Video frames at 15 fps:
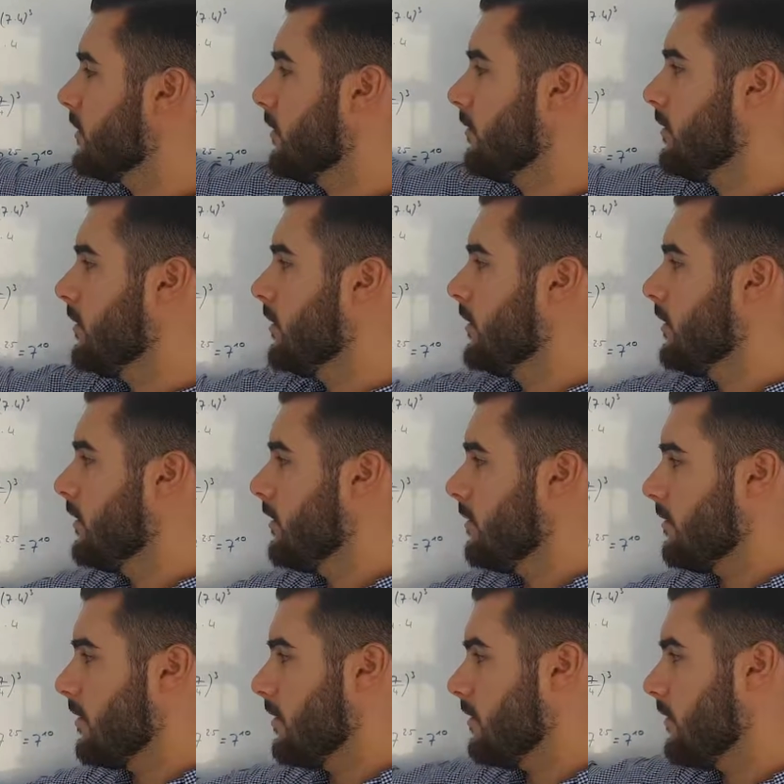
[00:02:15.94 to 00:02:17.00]
now
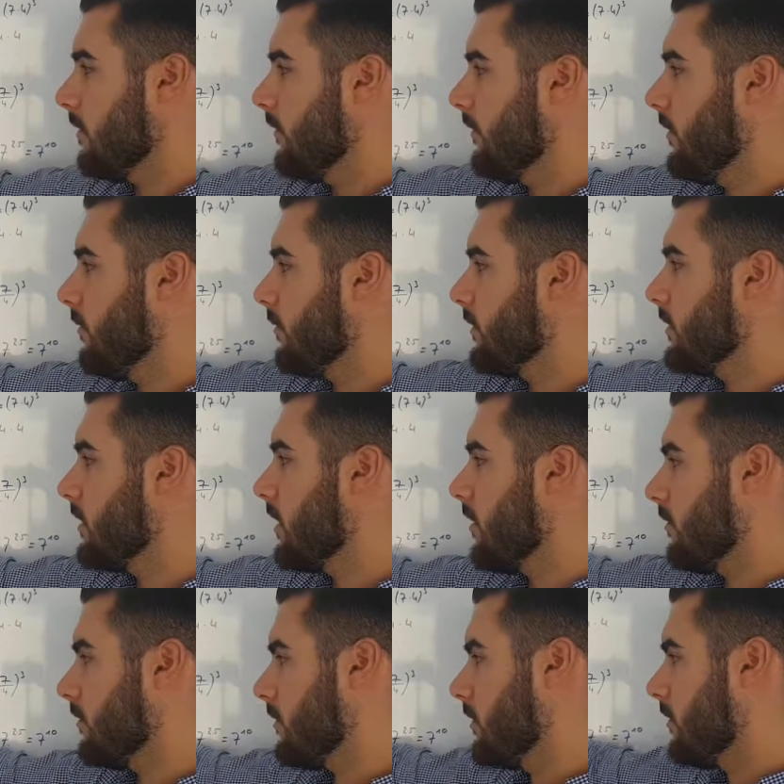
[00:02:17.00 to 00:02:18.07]
that if you would
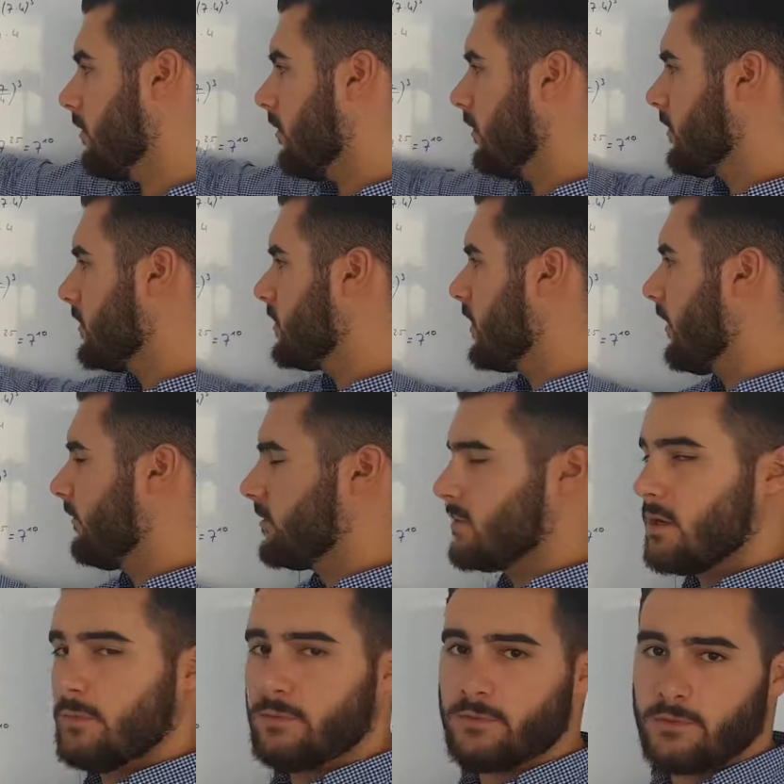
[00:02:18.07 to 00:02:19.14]
count all the 7s
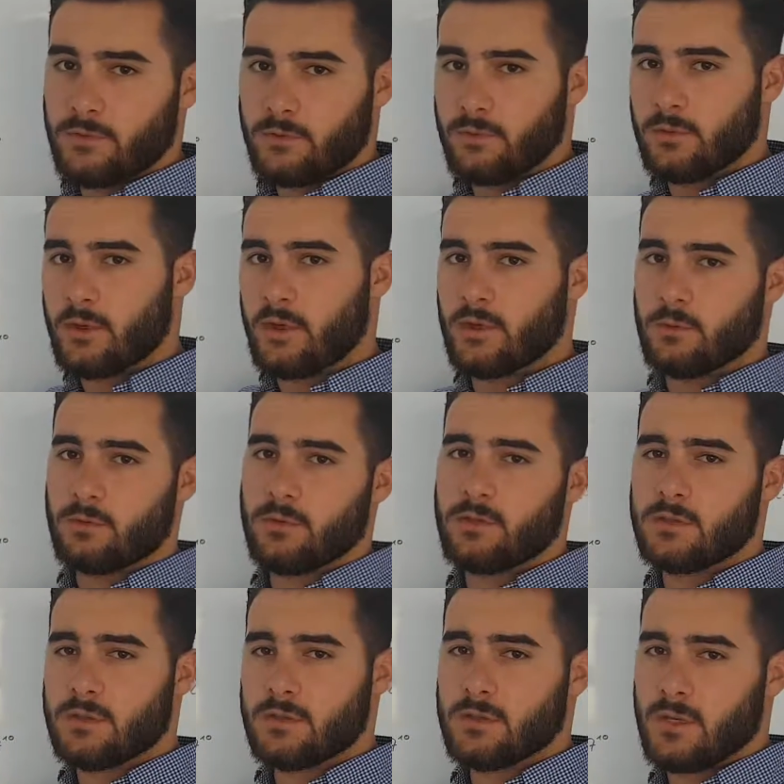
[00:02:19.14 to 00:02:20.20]
up, you would end up
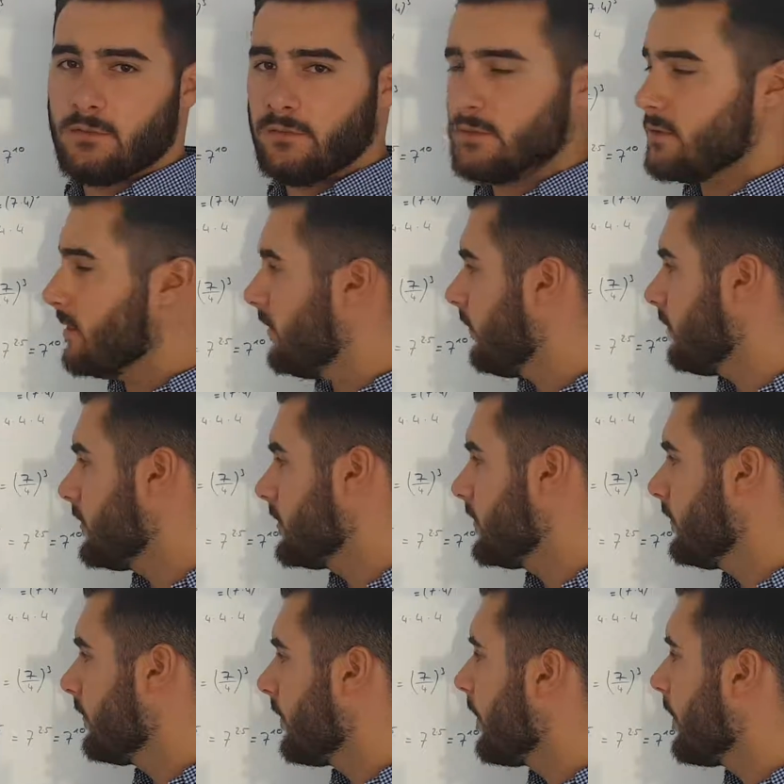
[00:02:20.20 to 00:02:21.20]
with 7 7s.